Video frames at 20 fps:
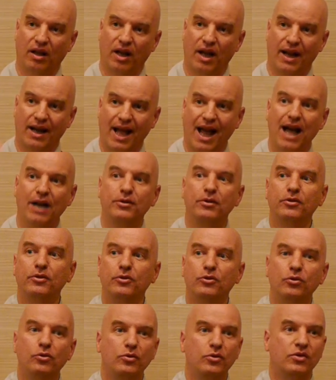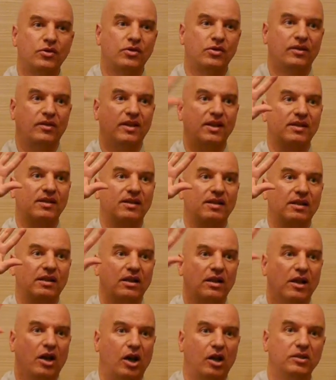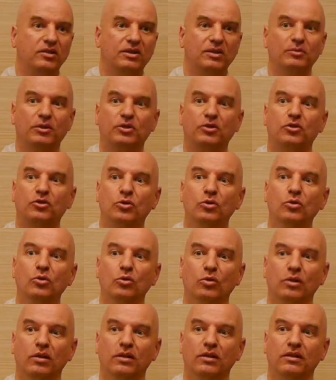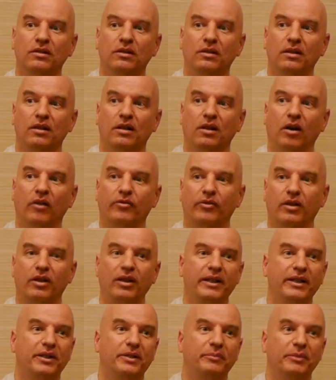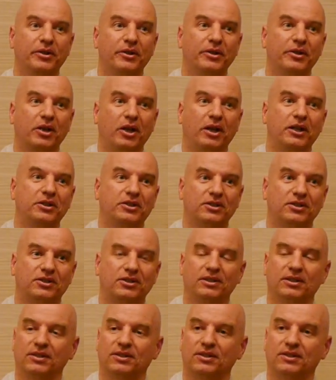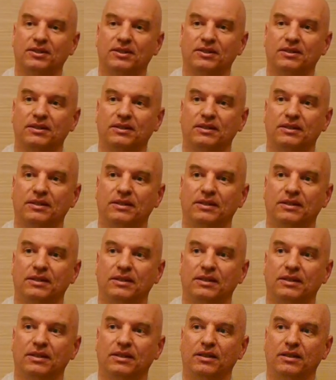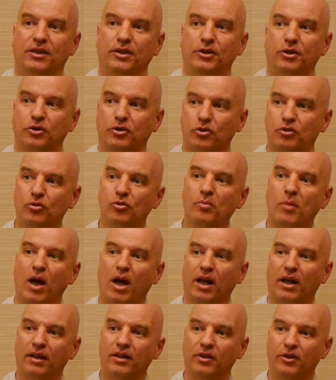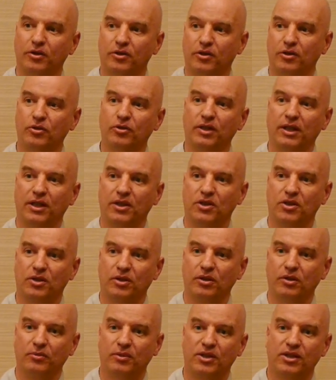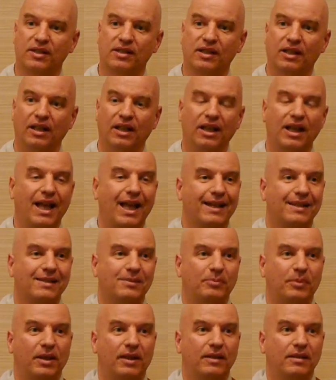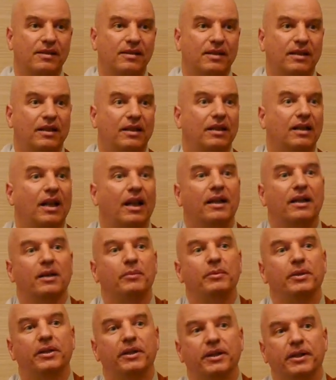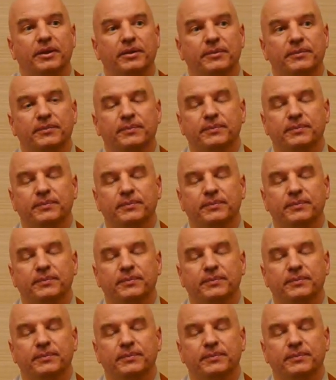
and how you use this ultimate tool of clear mirror consciousness. Your true mind, your true nature, which is clear like space, clear like a mirror.